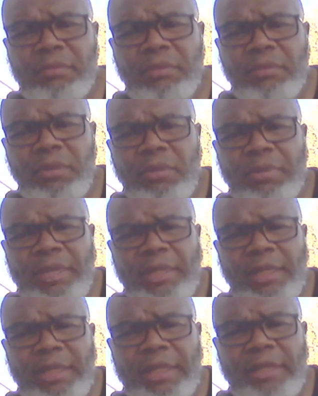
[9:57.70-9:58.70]
or I'm not
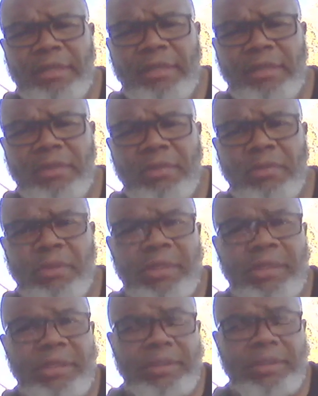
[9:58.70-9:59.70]
letting it hold, one of
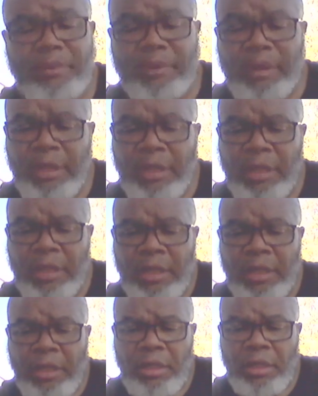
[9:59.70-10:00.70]
the two.
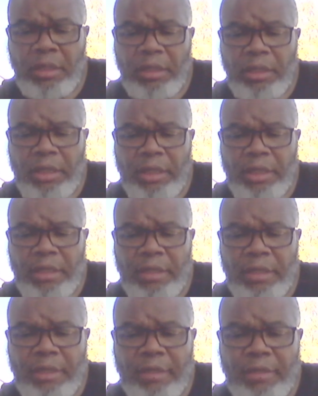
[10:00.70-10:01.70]

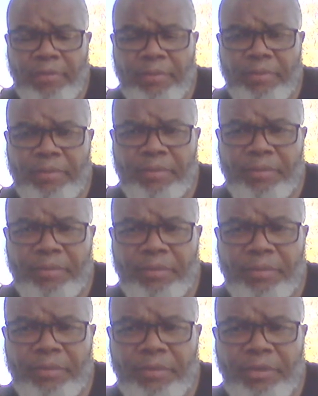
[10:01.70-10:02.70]
And
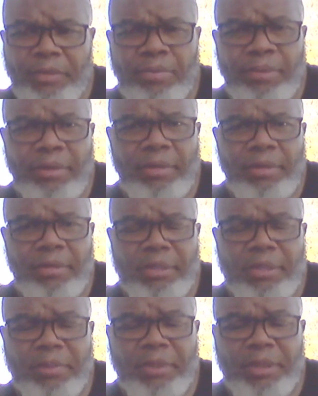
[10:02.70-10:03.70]
so the burn on it
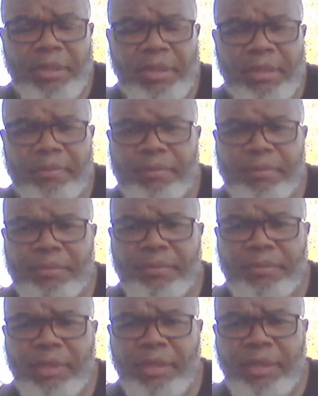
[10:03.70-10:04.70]
is pretty good.
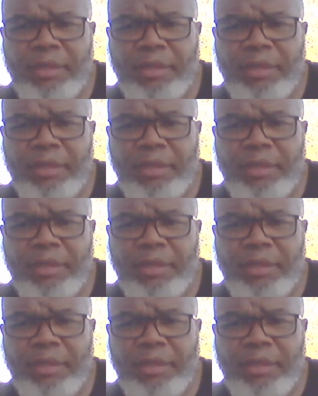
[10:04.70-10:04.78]
And